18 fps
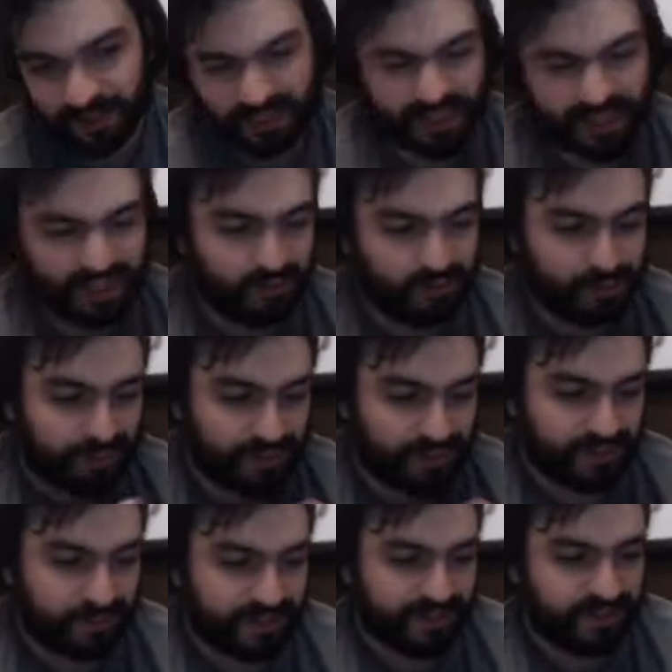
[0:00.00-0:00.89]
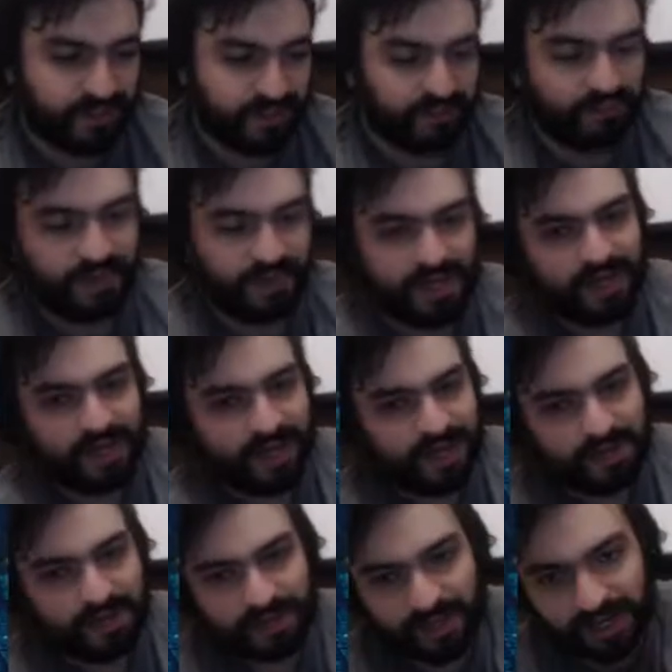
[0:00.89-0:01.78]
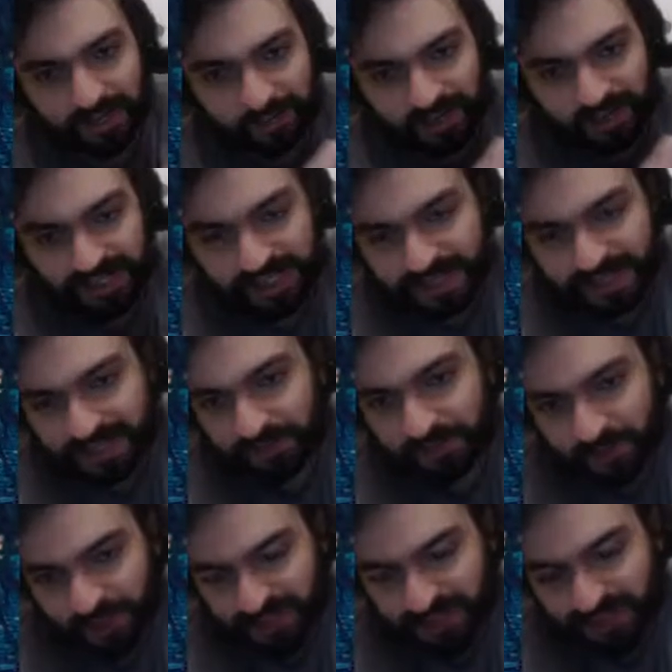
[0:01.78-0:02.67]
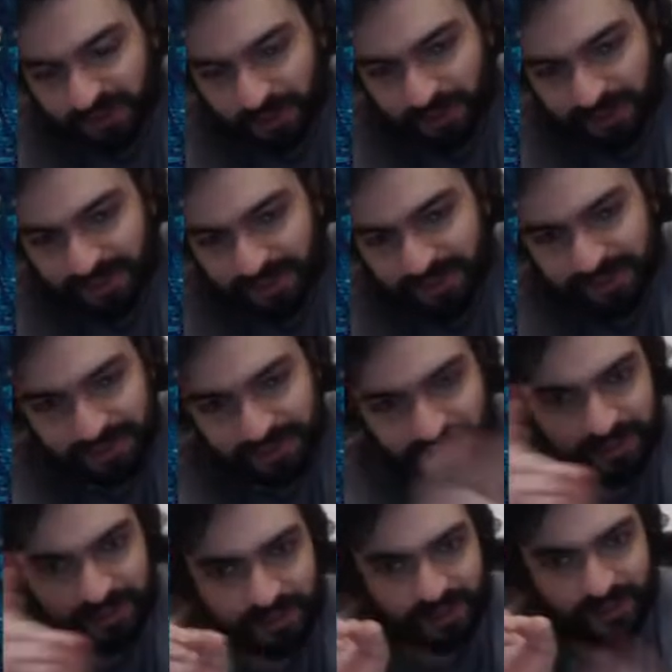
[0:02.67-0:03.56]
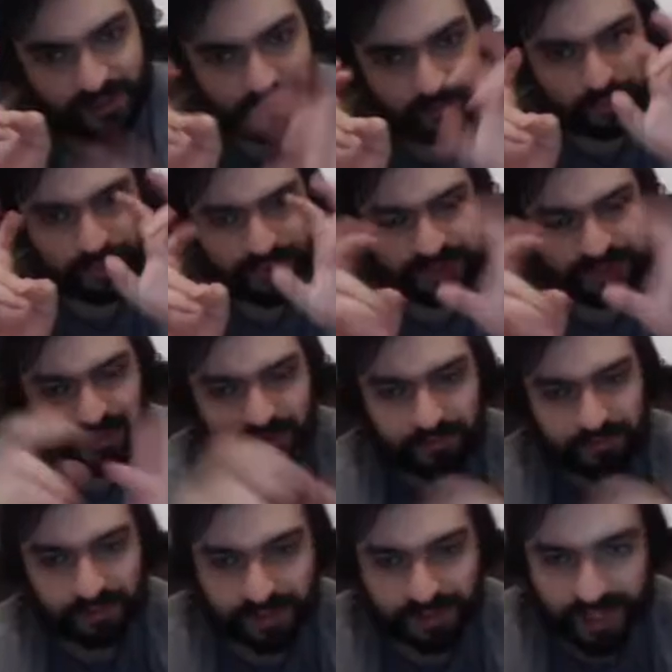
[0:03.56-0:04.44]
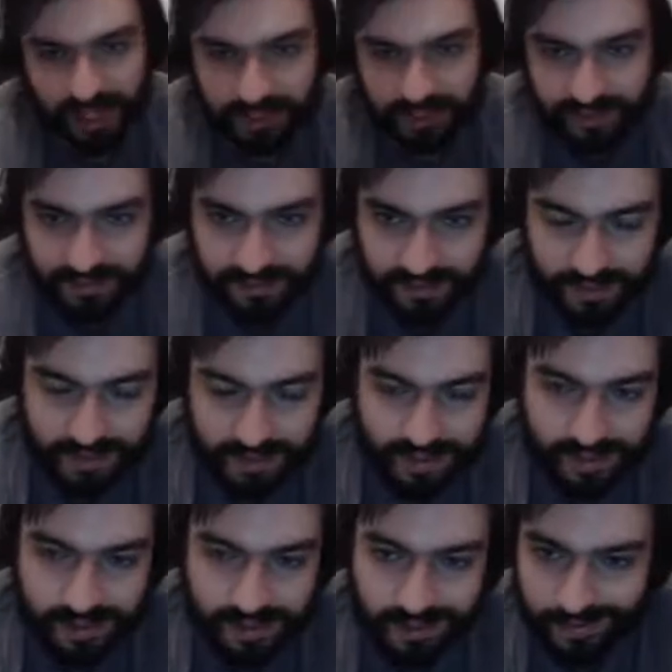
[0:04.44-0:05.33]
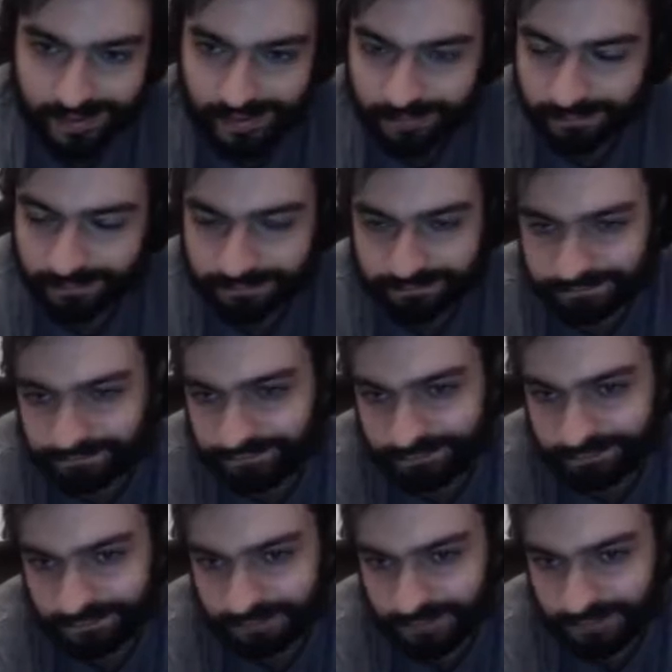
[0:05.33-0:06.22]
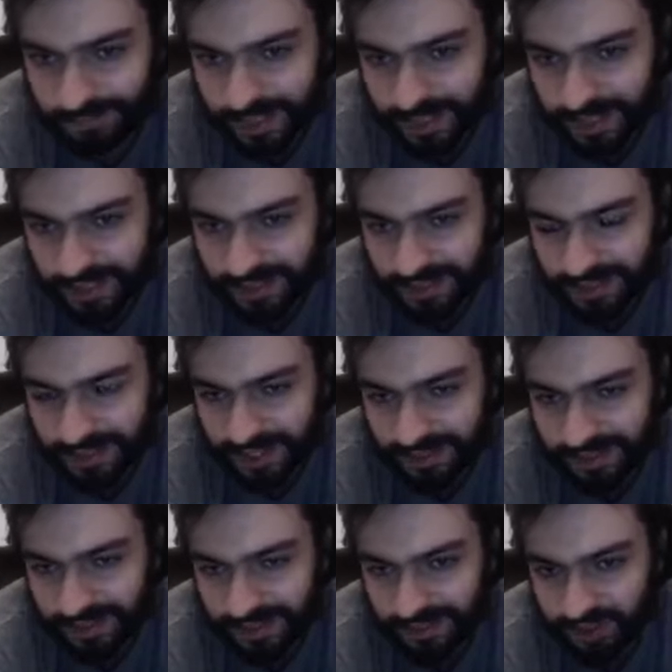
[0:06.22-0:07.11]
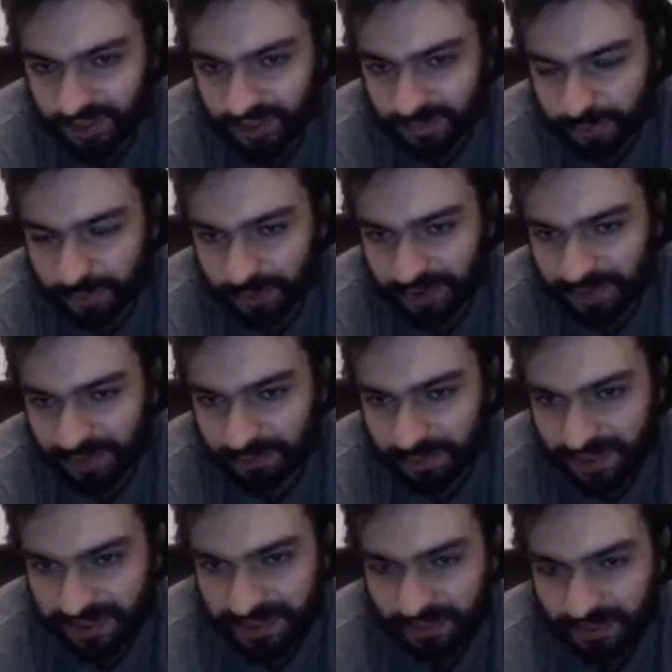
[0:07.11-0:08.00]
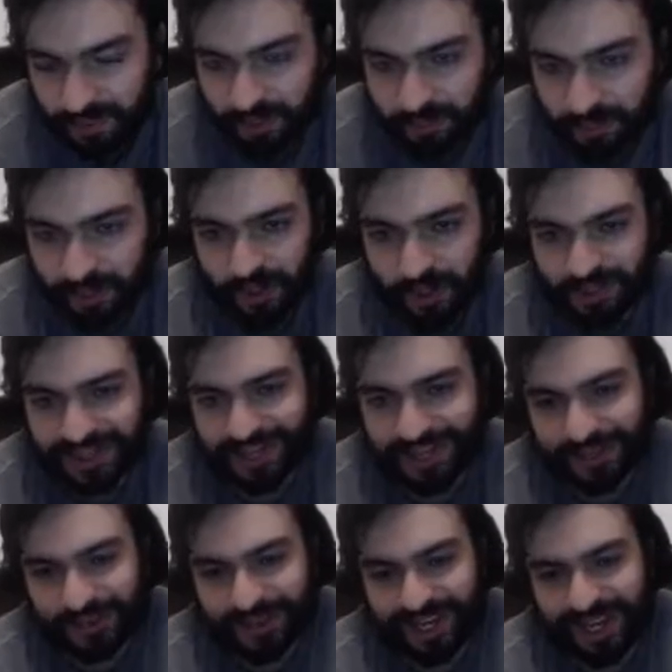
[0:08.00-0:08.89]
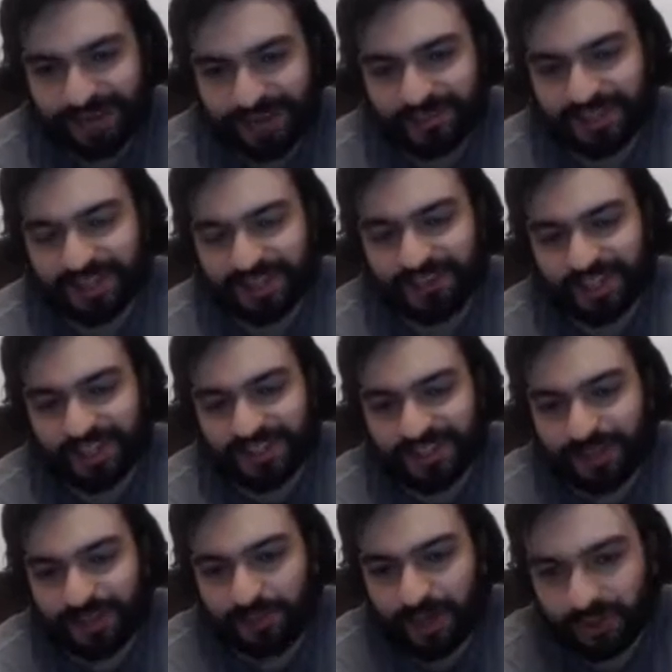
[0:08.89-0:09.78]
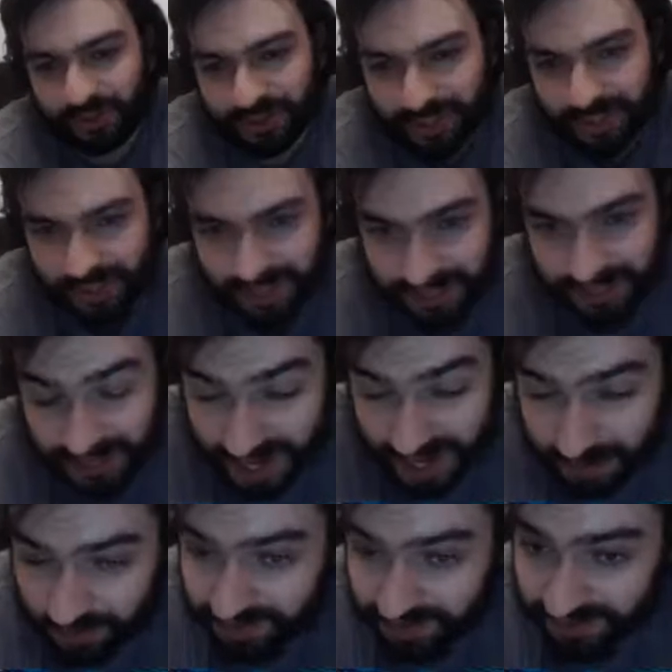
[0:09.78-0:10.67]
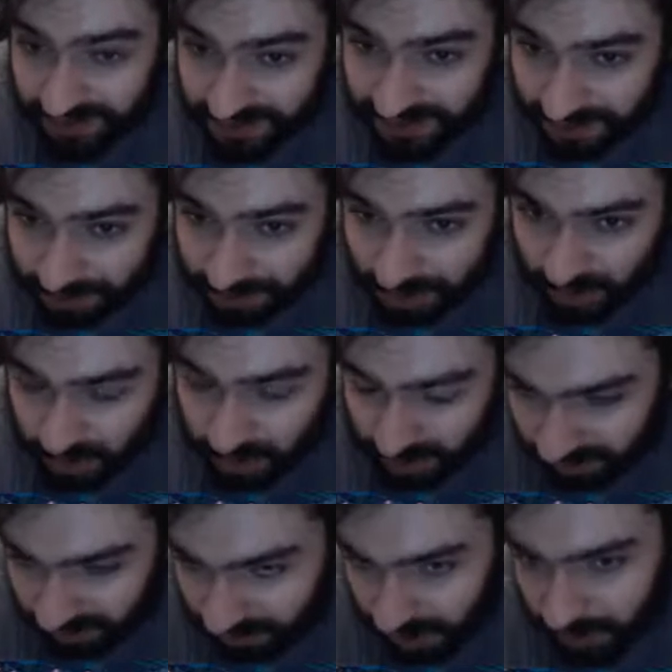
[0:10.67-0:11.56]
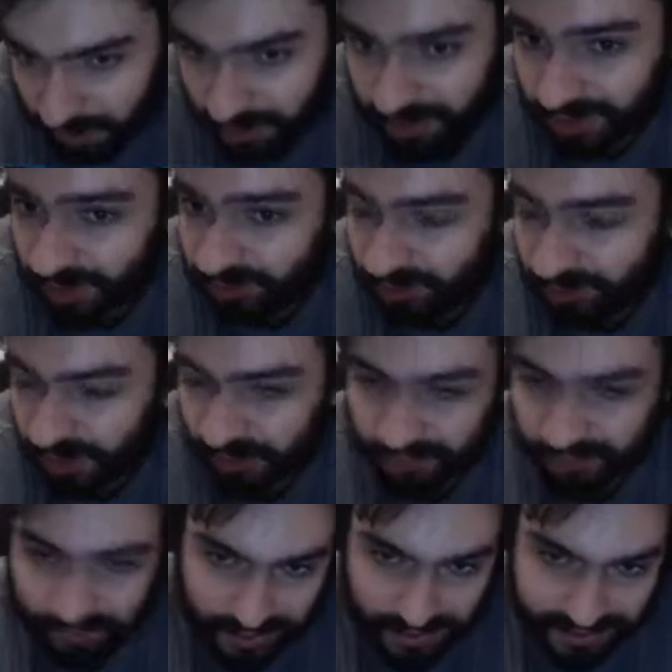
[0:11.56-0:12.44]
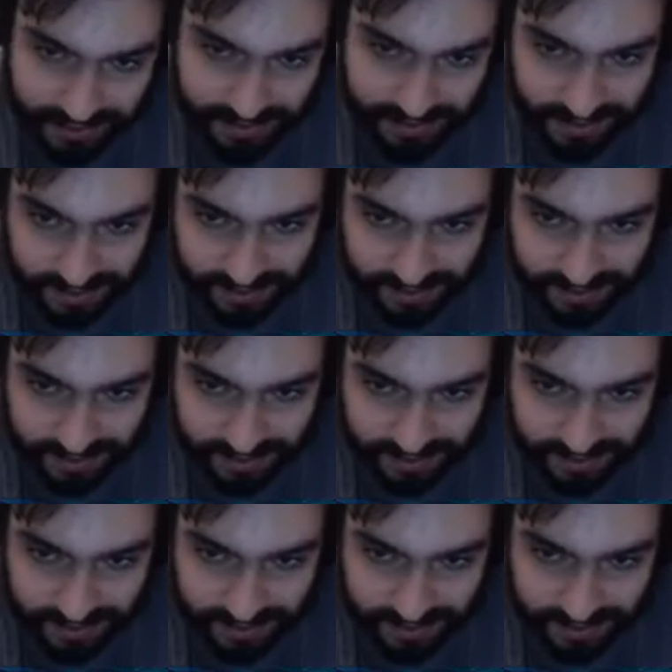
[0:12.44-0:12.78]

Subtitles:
A knight on the rim is them. There are many exceptions to this principle, and um, it's not such an important principle because the game isn't just about knights, but it is about the development of all forces.